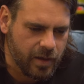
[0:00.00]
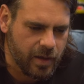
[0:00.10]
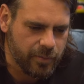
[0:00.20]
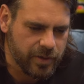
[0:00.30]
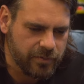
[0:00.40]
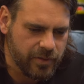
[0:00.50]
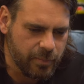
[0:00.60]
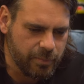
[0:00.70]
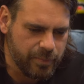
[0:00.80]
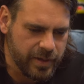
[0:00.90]
And we'll give the
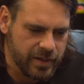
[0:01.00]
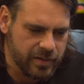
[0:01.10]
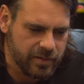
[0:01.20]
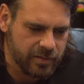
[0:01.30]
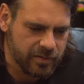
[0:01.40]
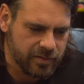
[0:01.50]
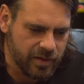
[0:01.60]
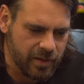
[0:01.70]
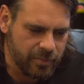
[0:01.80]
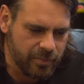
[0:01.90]
bin
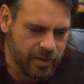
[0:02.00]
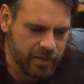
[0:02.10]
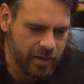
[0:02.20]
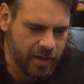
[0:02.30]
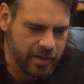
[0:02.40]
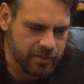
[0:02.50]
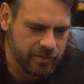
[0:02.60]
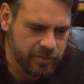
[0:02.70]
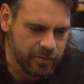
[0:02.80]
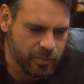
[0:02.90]
some
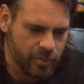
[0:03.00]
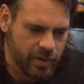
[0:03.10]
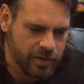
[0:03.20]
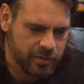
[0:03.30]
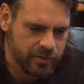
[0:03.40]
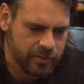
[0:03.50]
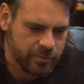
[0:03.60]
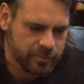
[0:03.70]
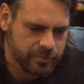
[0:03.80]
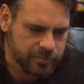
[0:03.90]
lines as well.